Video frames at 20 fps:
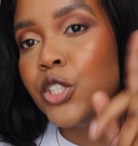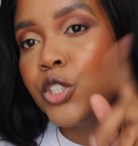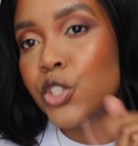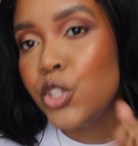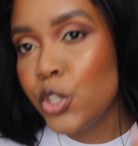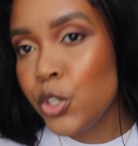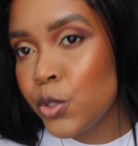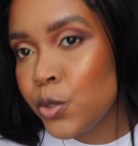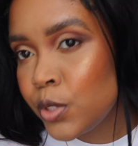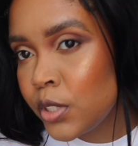Do
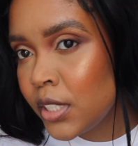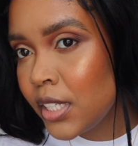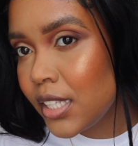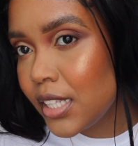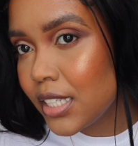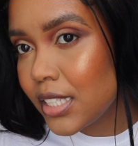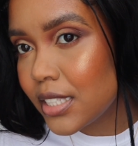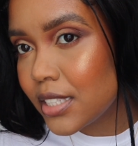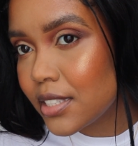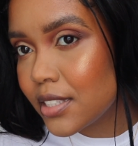you see
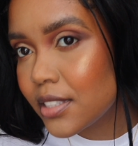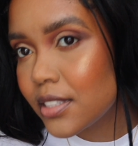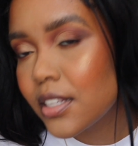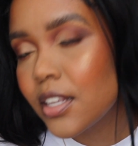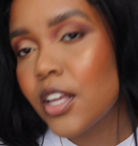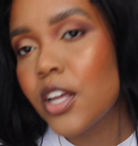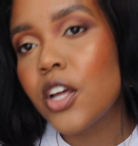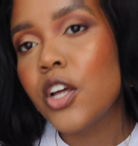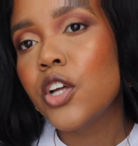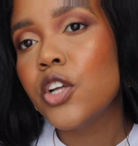this?
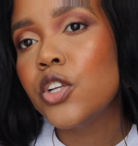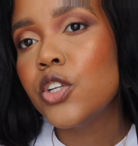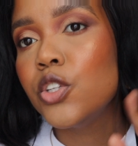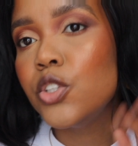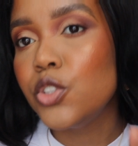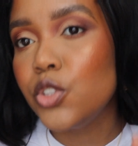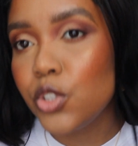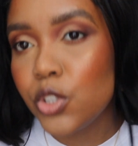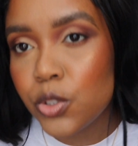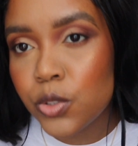
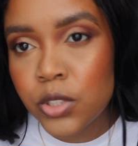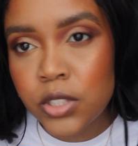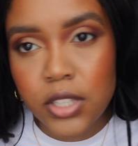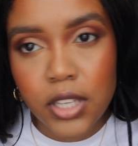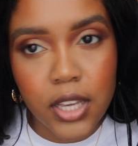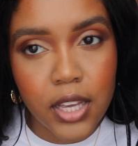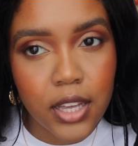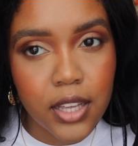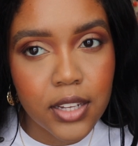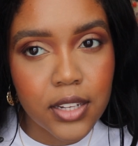Do you
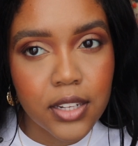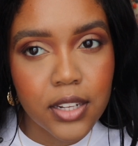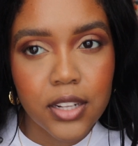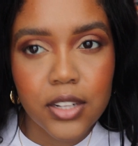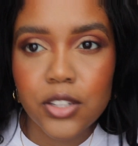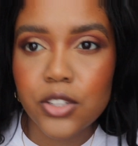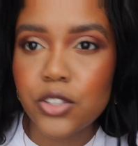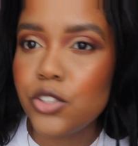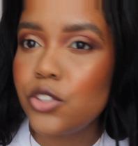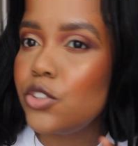see it?
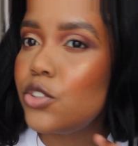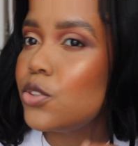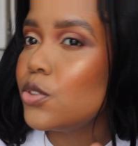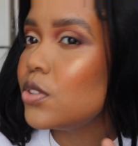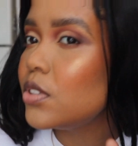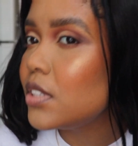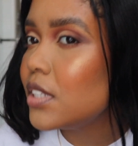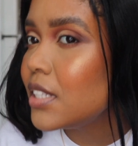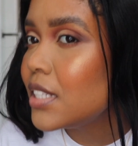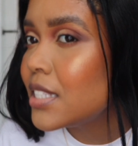Do you
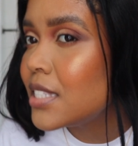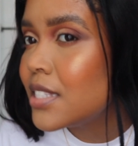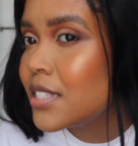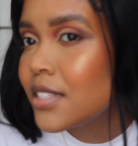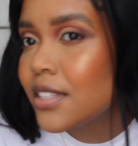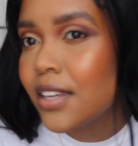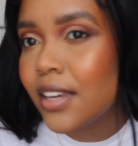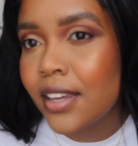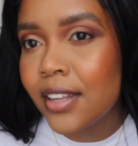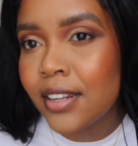see the
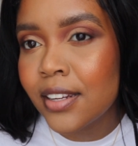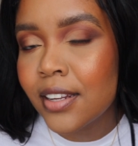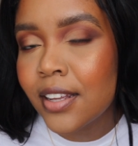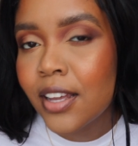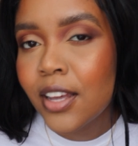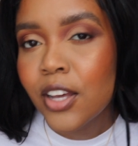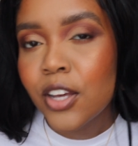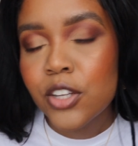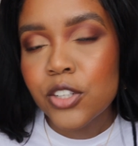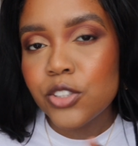skin?
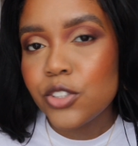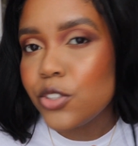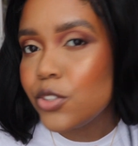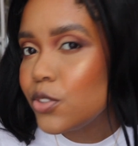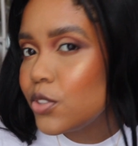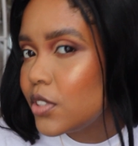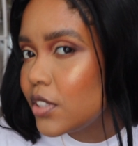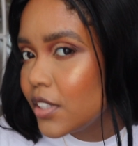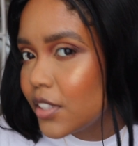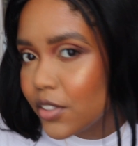Do you
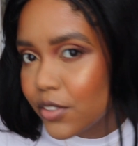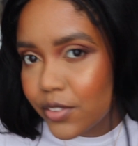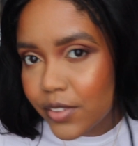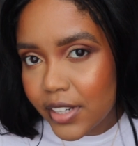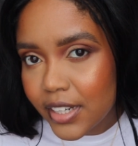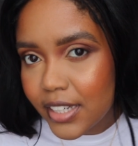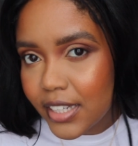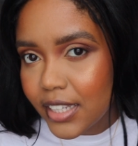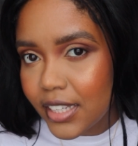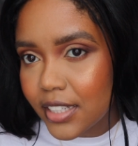see the
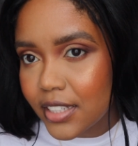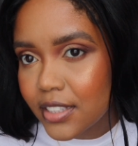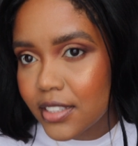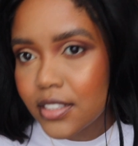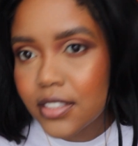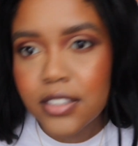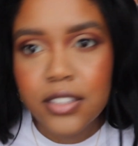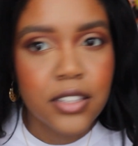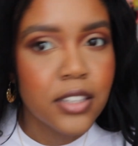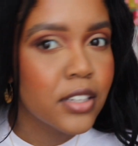
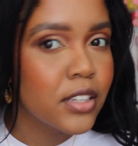radiance?